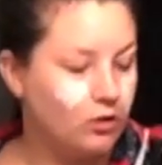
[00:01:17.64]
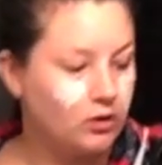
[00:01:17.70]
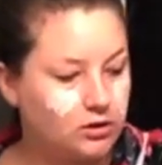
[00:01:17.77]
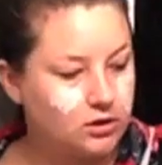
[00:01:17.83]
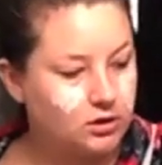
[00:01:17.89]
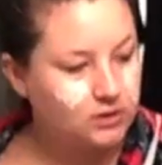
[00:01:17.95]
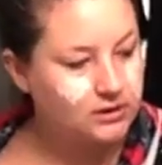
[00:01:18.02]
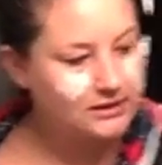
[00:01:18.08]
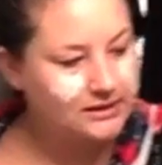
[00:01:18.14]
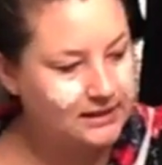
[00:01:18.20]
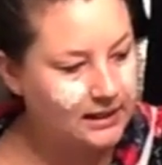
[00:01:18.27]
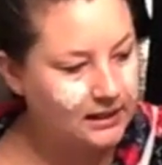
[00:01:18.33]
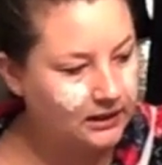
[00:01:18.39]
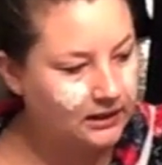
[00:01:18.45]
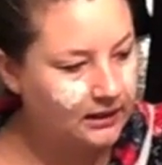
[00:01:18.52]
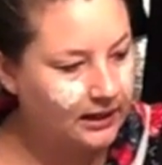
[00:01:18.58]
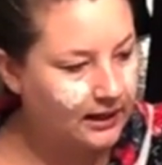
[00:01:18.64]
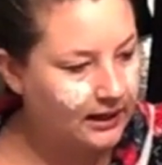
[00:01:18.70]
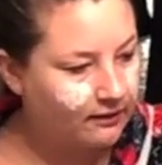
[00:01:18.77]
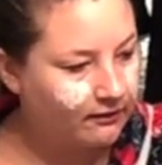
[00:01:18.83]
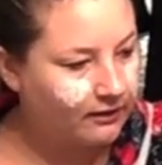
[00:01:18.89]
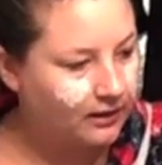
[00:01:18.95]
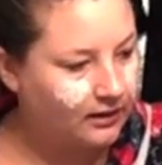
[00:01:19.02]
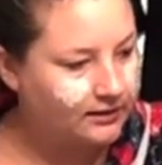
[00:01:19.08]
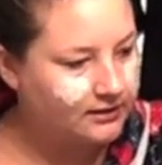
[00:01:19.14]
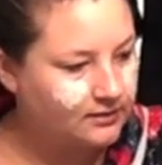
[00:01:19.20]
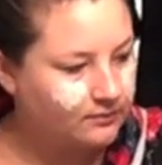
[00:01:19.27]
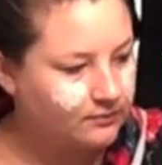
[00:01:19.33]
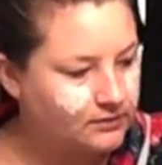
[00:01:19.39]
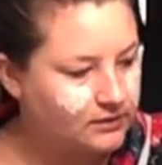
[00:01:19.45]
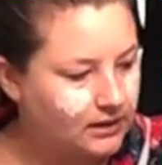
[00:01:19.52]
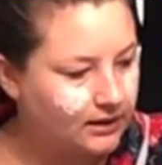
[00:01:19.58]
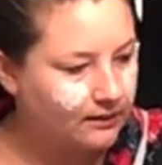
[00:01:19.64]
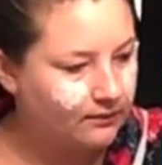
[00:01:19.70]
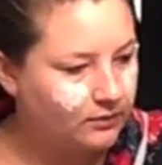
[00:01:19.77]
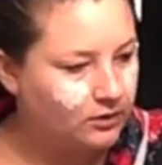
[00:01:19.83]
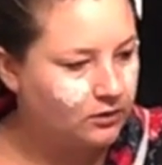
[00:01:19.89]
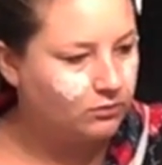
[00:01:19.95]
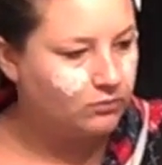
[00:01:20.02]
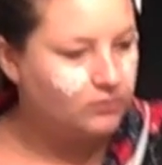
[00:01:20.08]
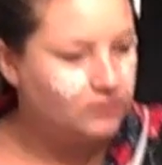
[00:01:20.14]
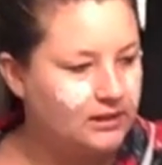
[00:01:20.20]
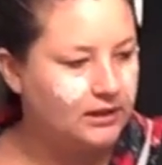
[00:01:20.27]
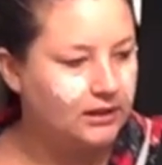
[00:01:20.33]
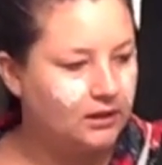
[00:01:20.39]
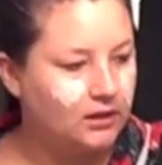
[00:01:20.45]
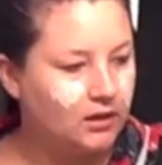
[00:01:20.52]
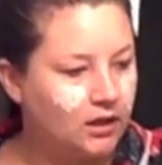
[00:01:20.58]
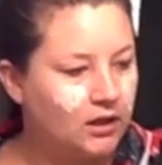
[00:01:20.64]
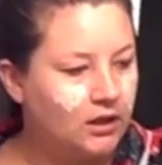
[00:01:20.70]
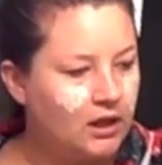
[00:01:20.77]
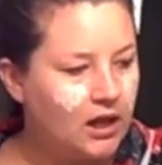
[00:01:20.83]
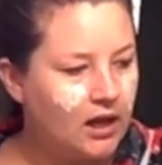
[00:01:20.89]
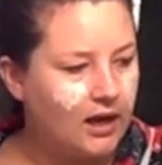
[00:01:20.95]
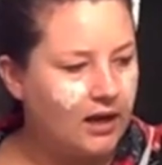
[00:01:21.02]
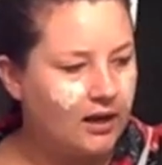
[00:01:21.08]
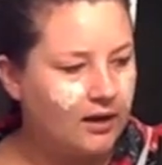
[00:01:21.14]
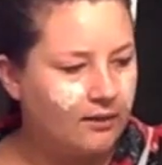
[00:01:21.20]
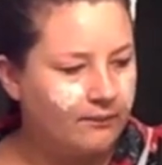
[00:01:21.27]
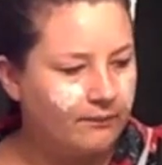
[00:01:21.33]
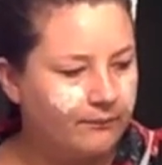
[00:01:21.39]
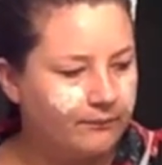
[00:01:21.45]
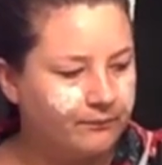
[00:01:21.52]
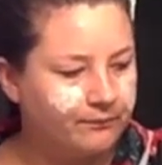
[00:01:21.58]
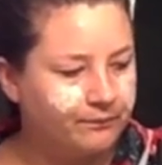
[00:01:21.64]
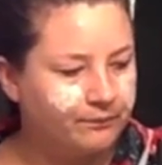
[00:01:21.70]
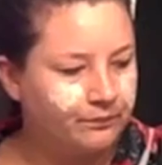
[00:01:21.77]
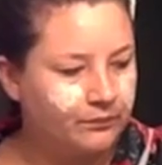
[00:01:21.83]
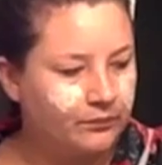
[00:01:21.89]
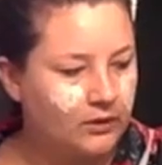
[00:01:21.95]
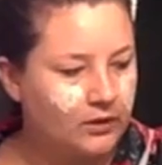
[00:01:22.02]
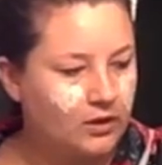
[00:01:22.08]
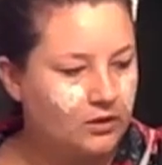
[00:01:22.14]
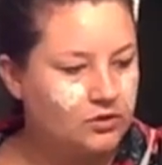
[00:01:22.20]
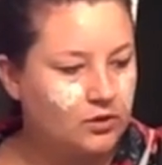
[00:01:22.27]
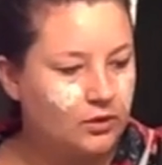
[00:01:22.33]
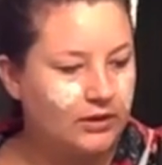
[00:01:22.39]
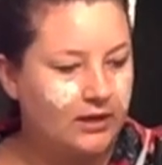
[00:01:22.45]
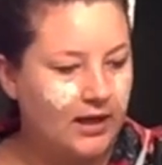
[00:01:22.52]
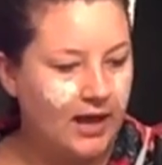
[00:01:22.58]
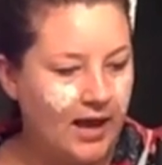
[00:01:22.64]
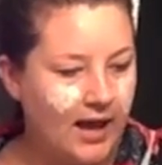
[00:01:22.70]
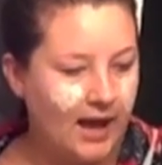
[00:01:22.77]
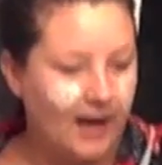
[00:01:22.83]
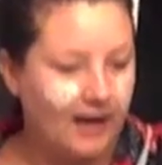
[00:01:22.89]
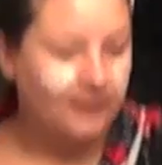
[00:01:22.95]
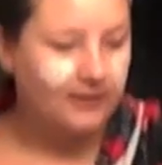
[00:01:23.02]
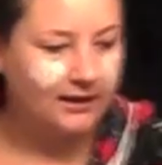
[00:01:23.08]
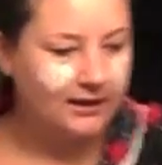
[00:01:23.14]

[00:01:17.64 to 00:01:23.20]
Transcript: what skincare items I'm using. So yeah,